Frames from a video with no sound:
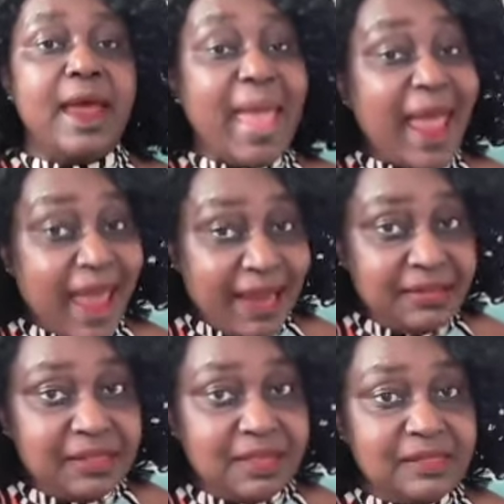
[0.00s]

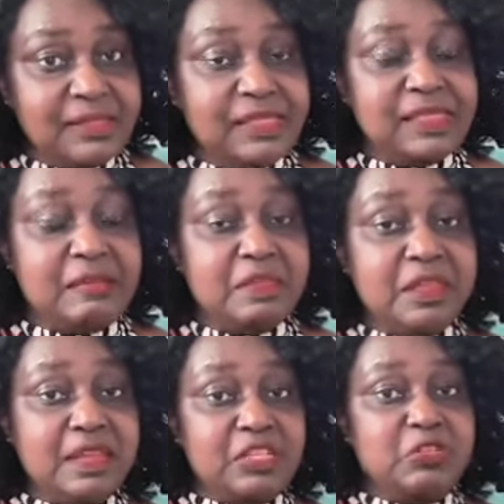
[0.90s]
And this is
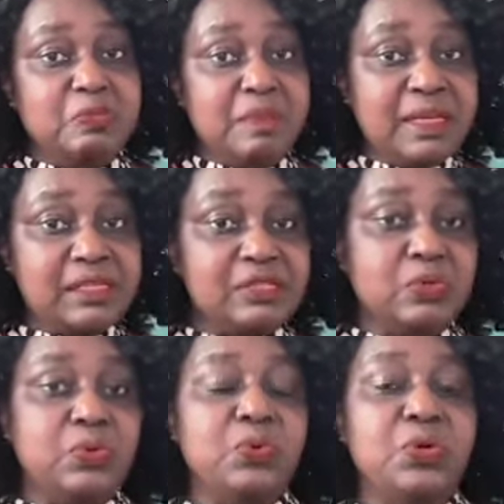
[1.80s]
something that you must
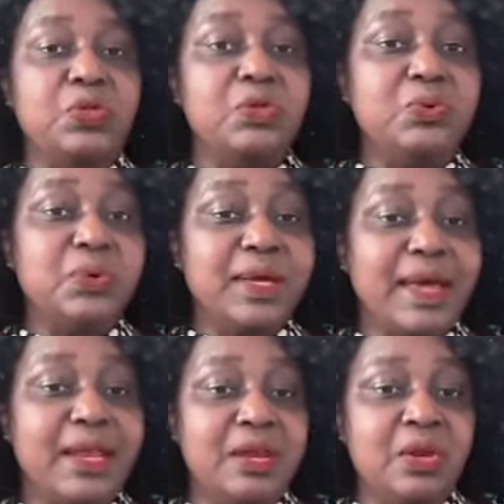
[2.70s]
know, you
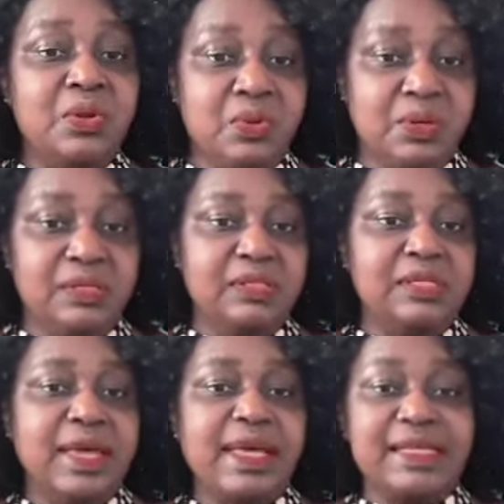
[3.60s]

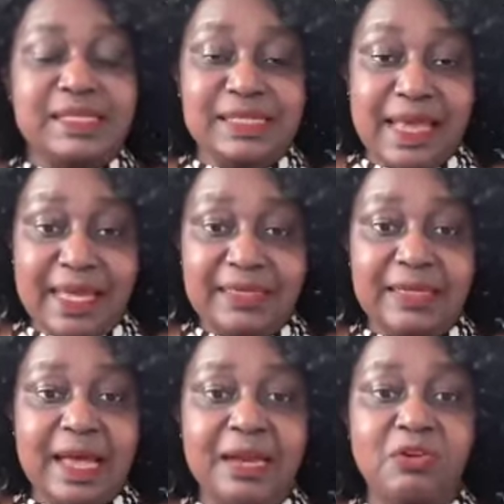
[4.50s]
cannot
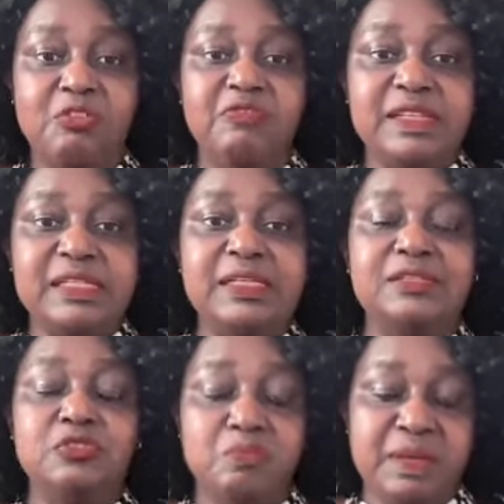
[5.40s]
extend an overseas
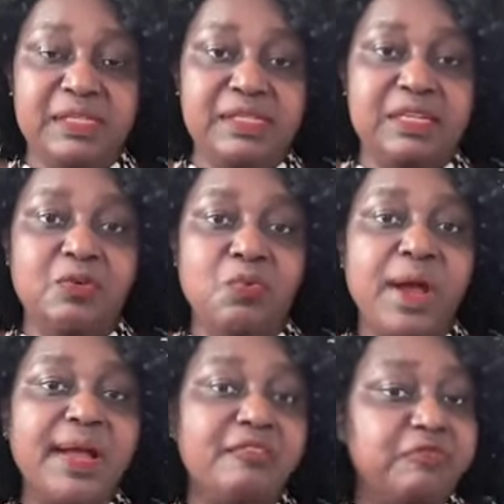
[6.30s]
domestic
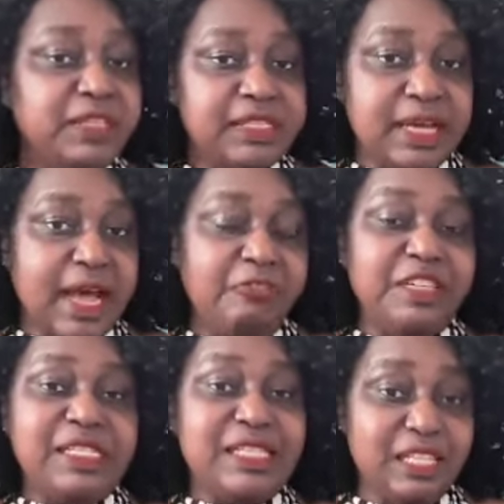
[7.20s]
worker visa.
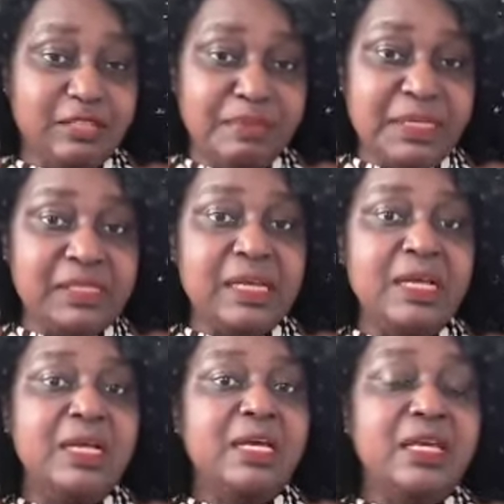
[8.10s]
After 6 months,
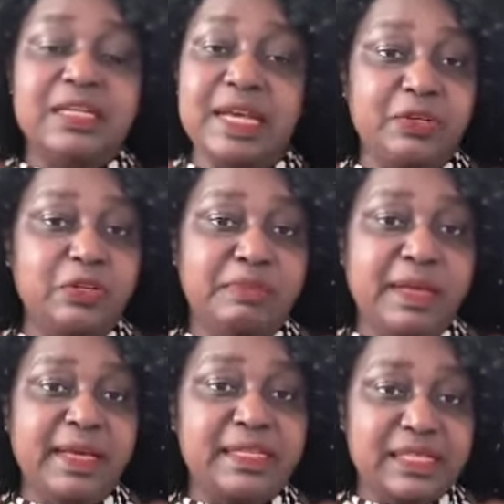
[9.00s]
it cannot
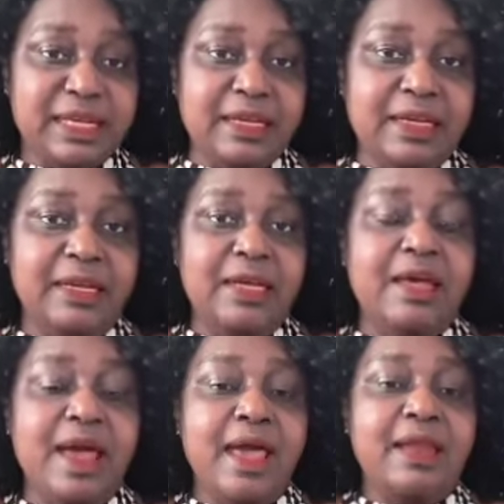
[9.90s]
be extended.
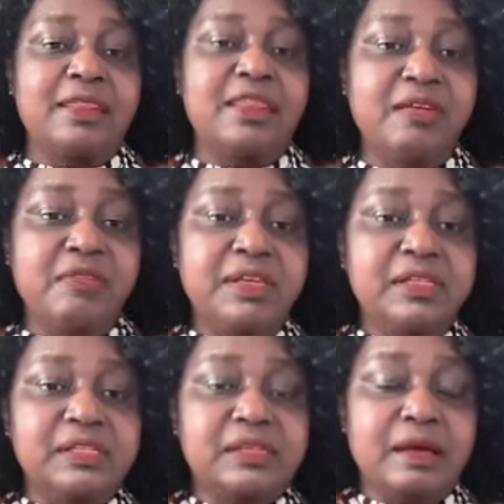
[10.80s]
And there
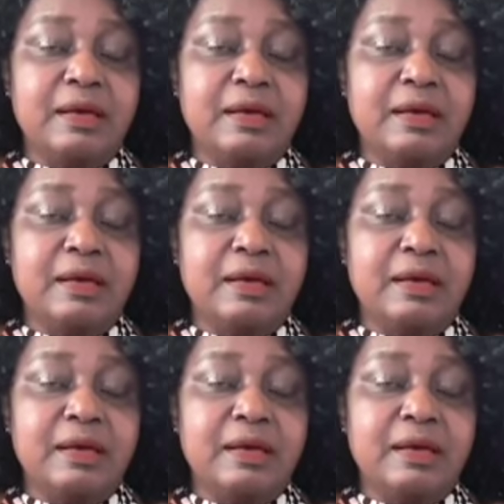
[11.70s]
is